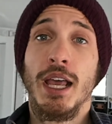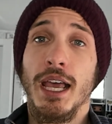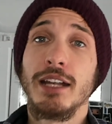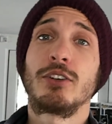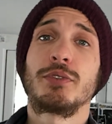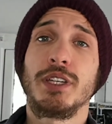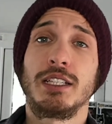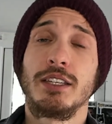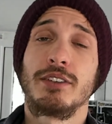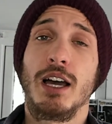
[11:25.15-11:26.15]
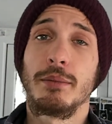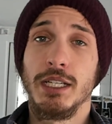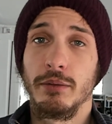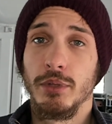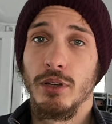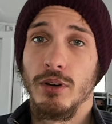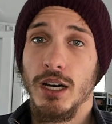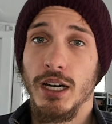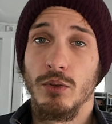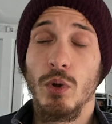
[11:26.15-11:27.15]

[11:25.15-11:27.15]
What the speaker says: And don't forget to leave a comment down below on